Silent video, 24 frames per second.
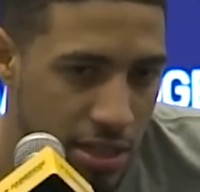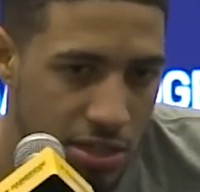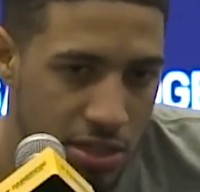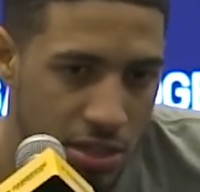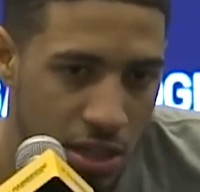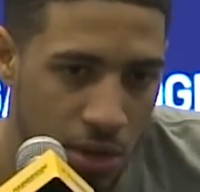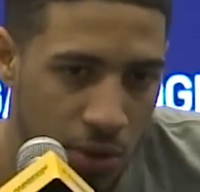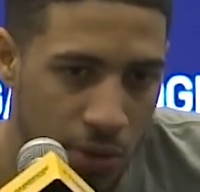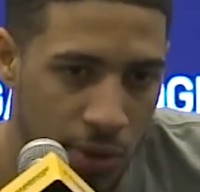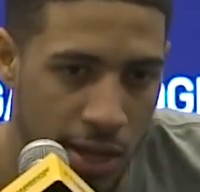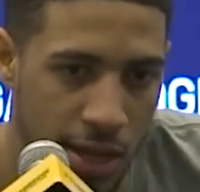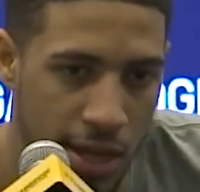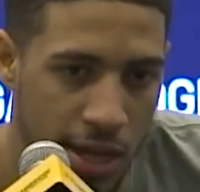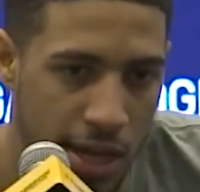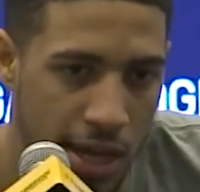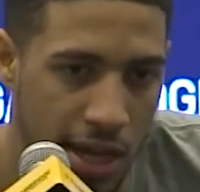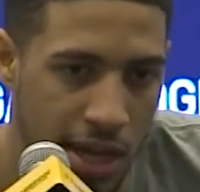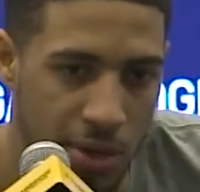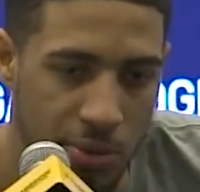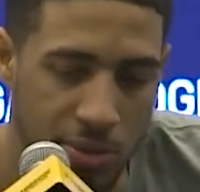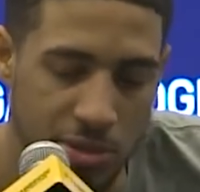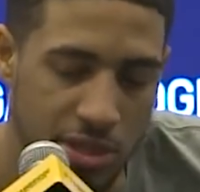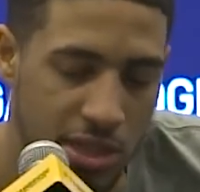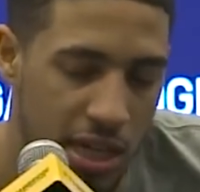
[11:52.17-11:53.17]
So
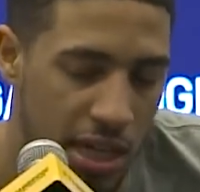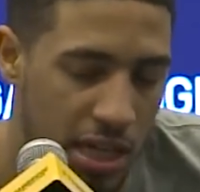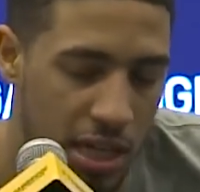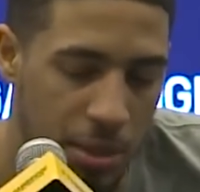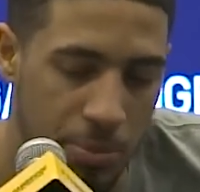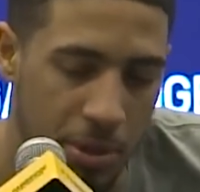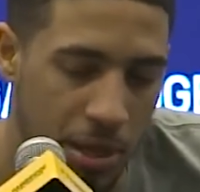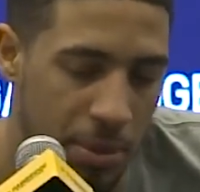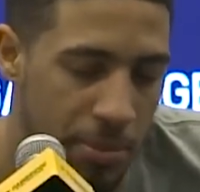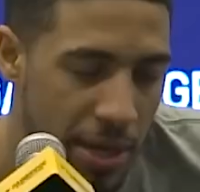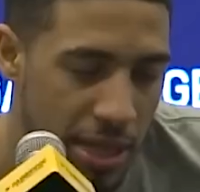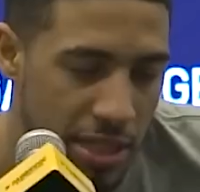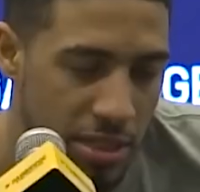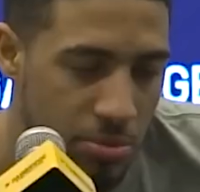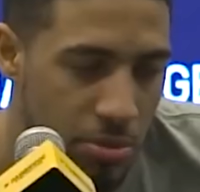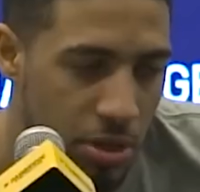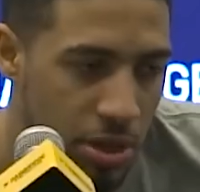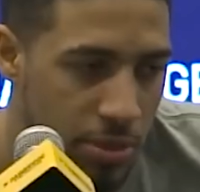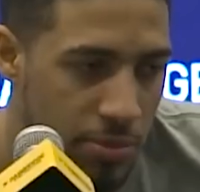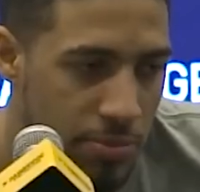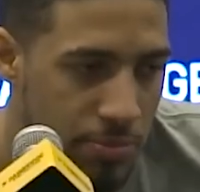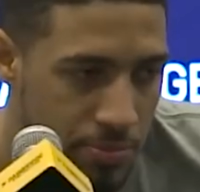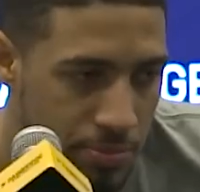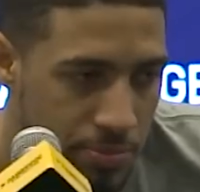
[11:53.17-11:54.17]
we just got to keep playing basketball.